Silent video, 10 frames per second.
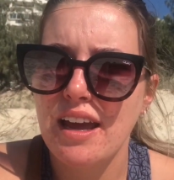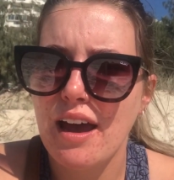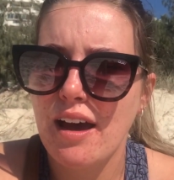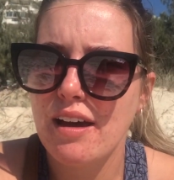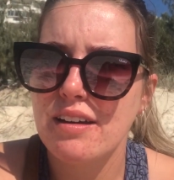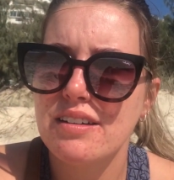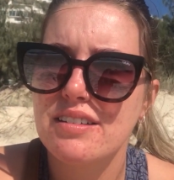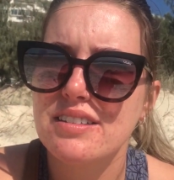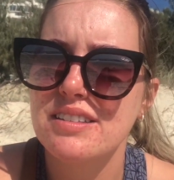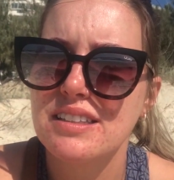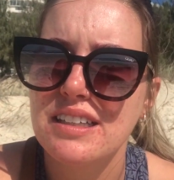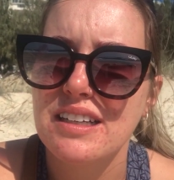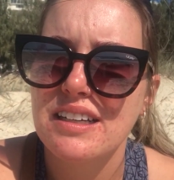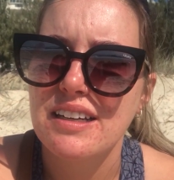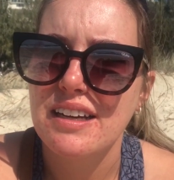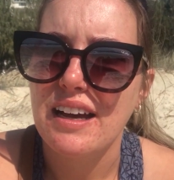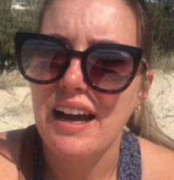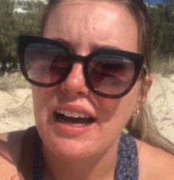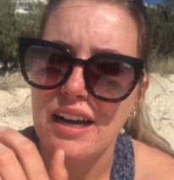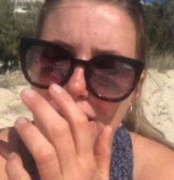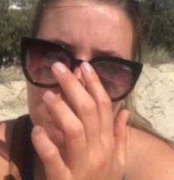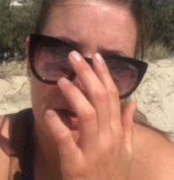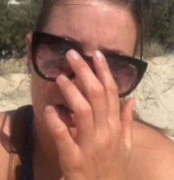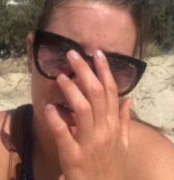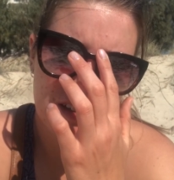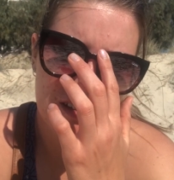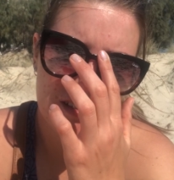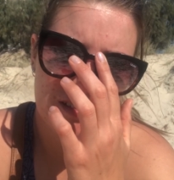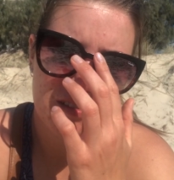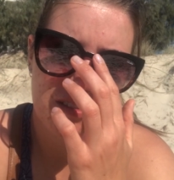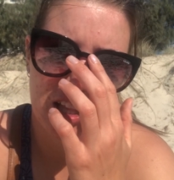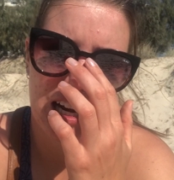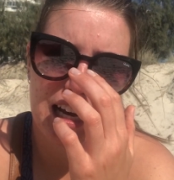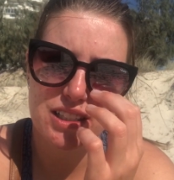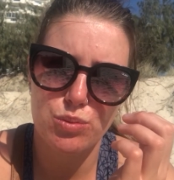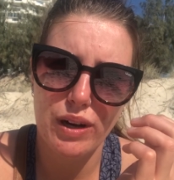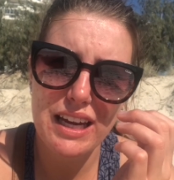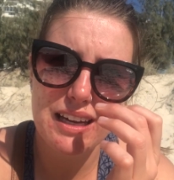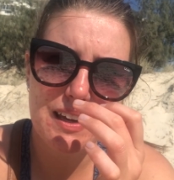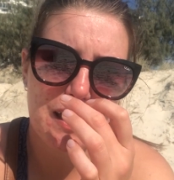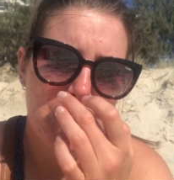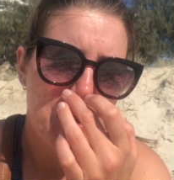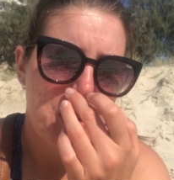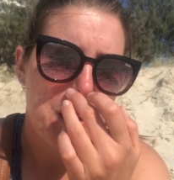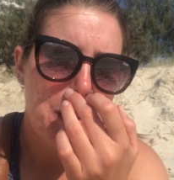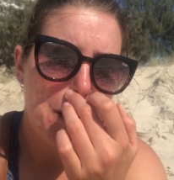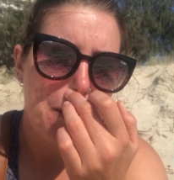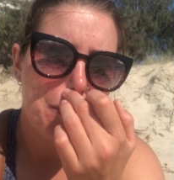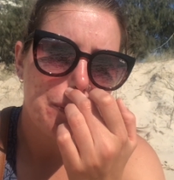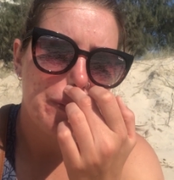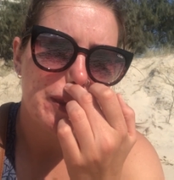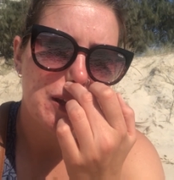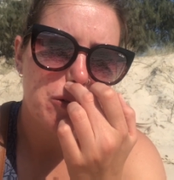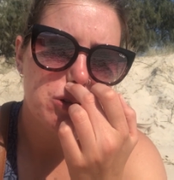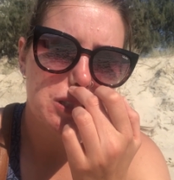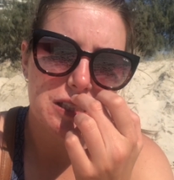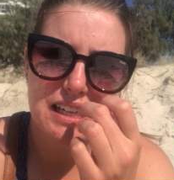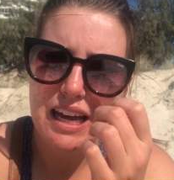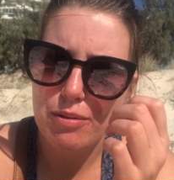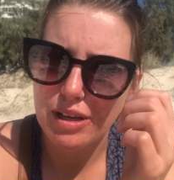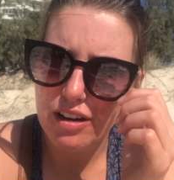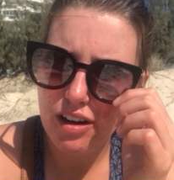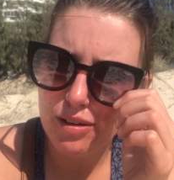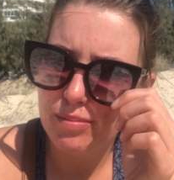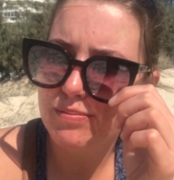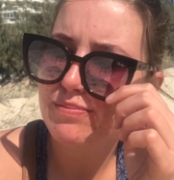now um, for the last week so we'll just see how we go